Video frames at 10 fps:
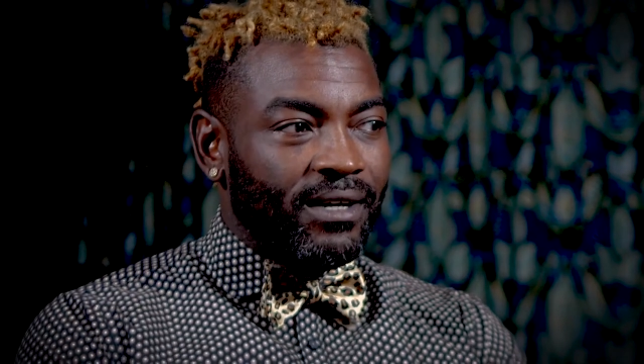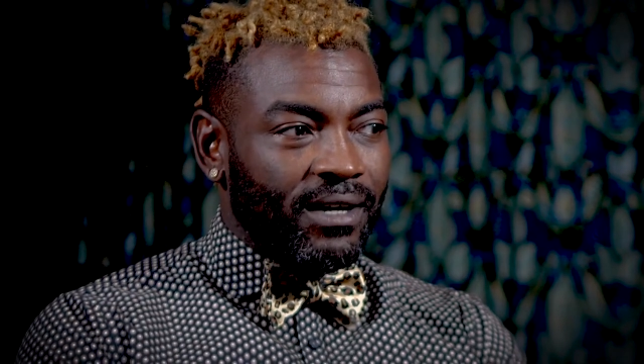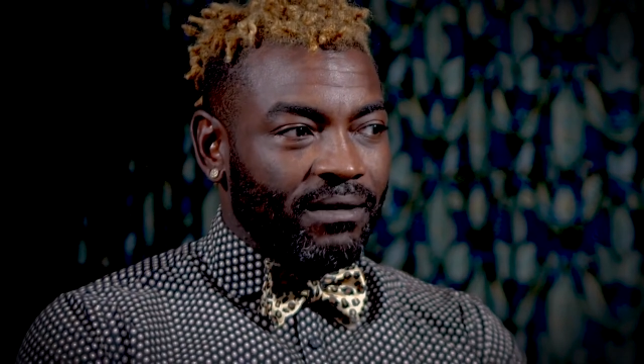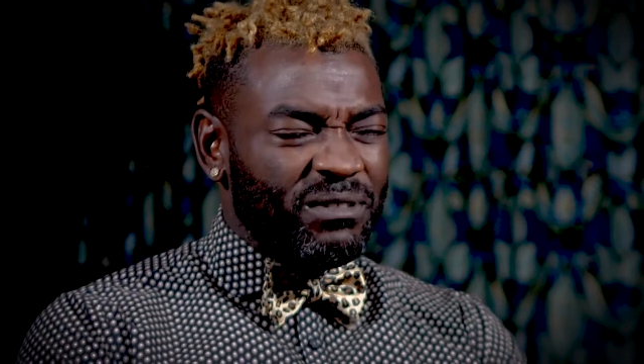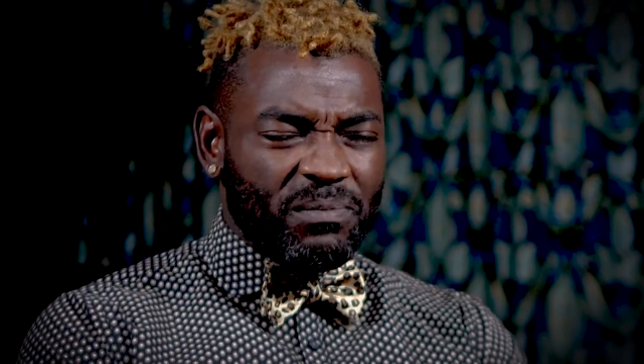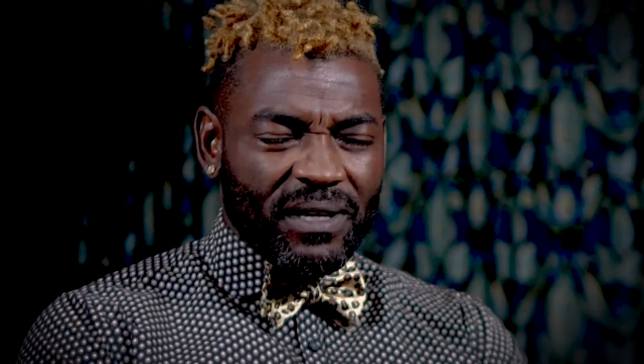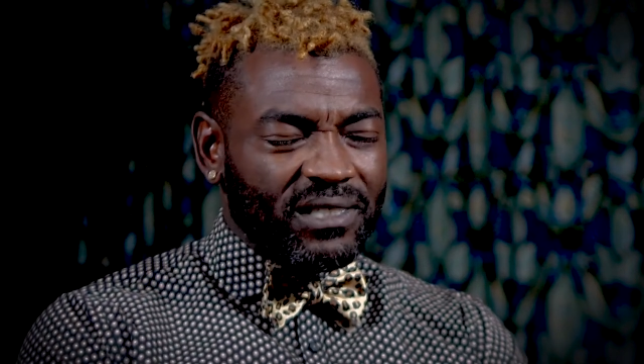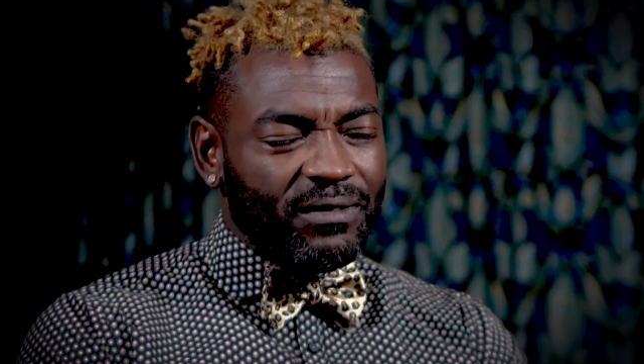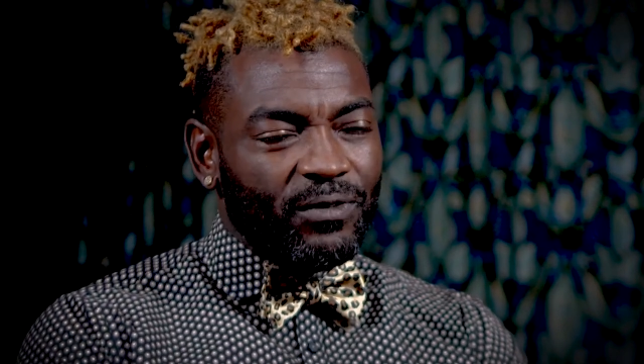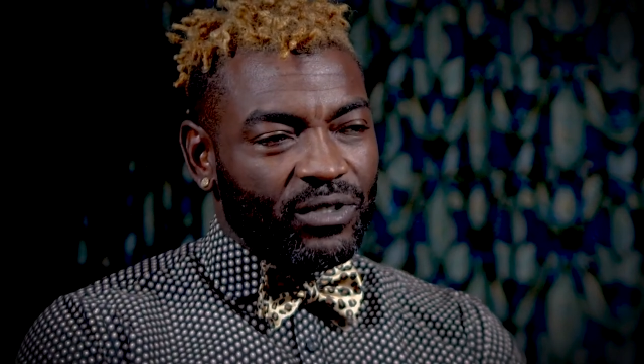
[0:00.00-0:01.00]

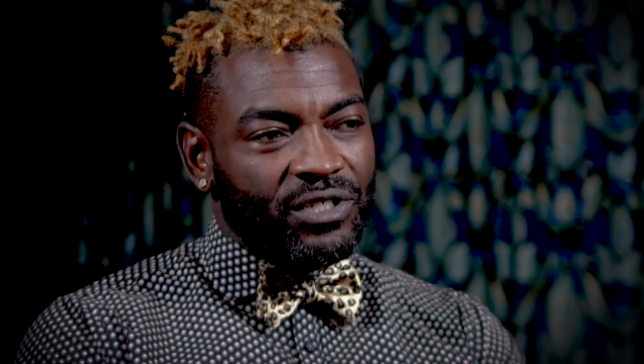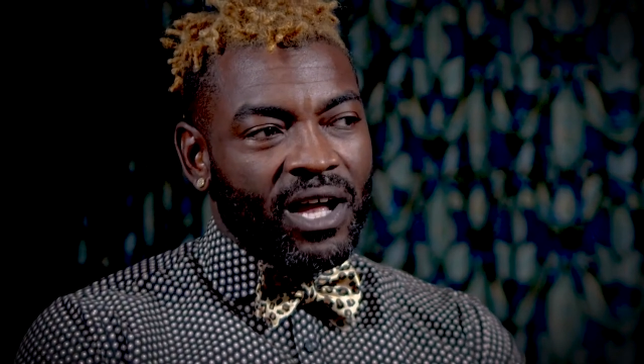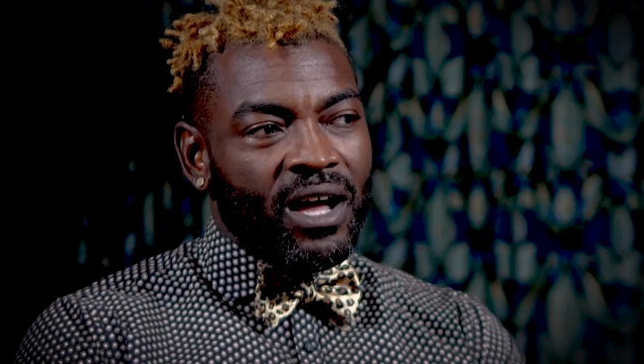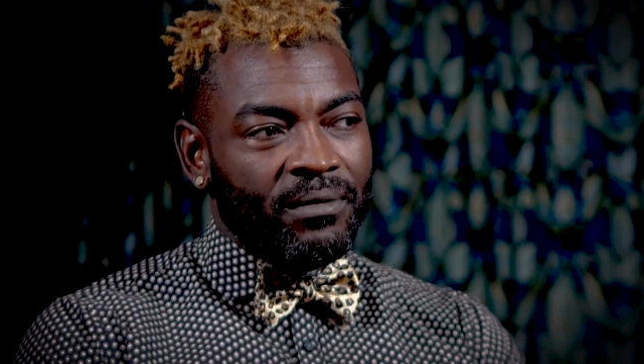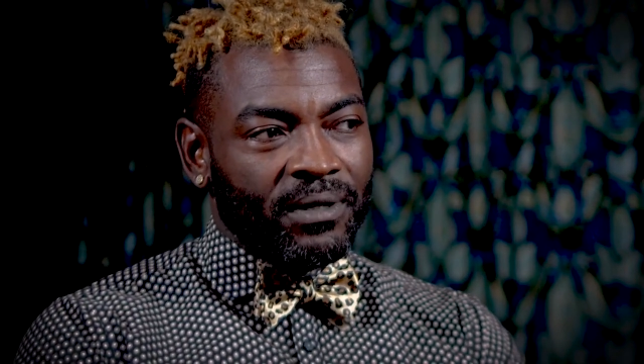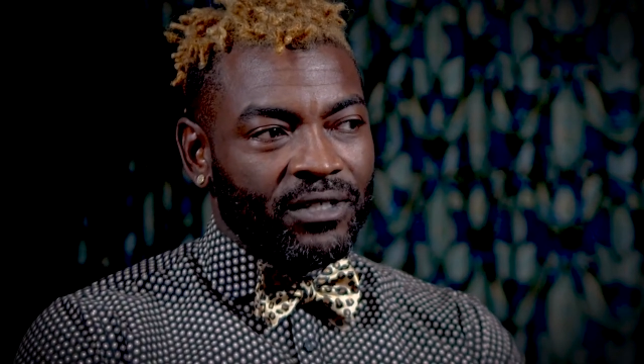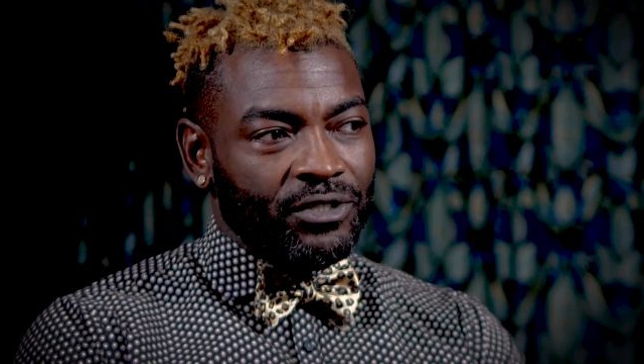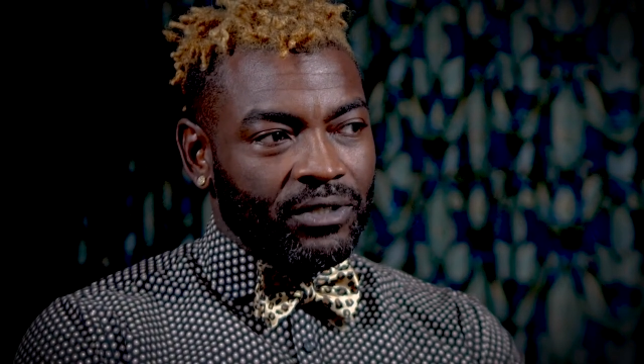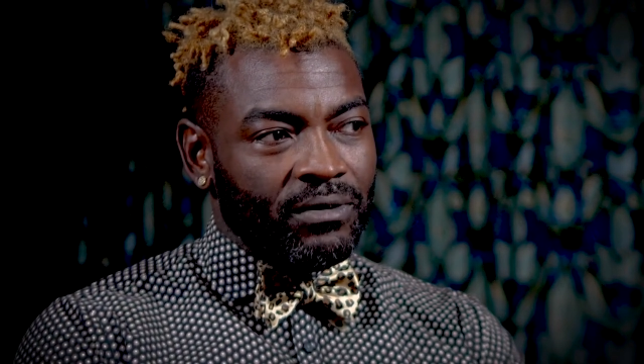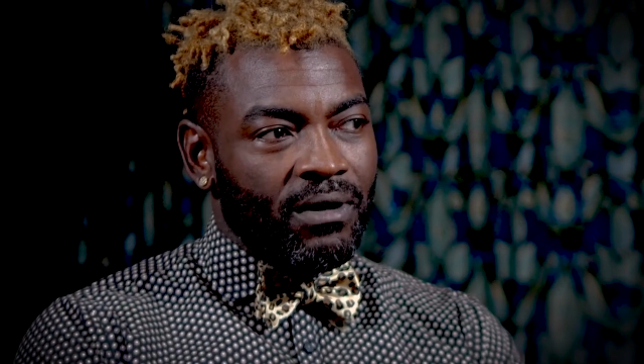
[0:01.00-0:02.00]
especially for a child,
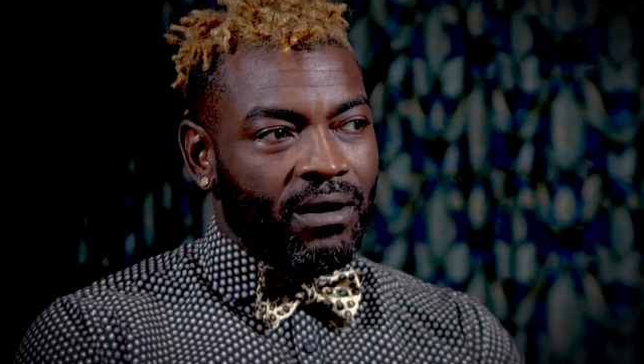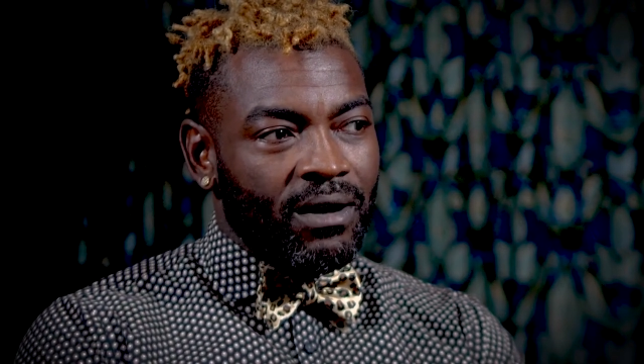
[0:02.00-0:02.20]
because you're